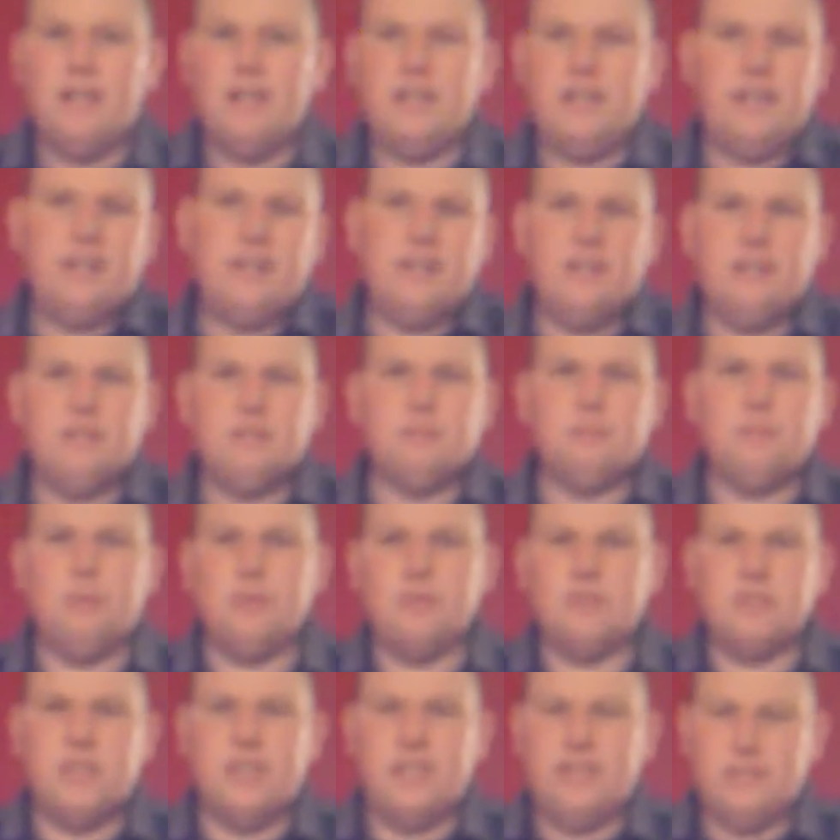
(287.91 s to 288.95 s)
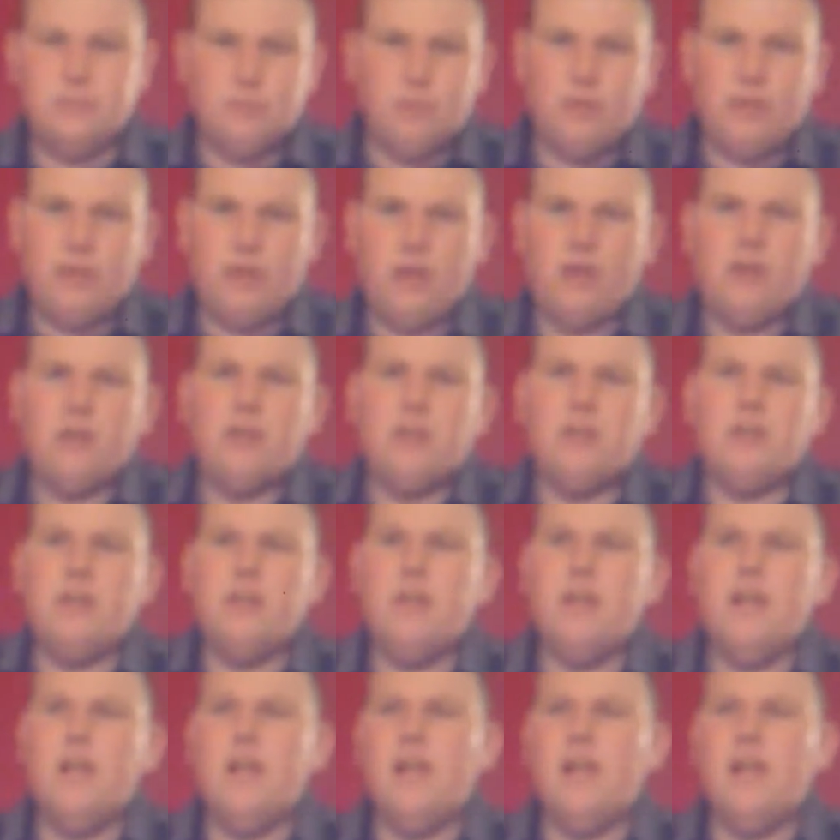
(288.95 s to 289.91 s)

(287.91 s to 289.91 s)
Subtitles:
And he thought that was bullshit. He's really hurt.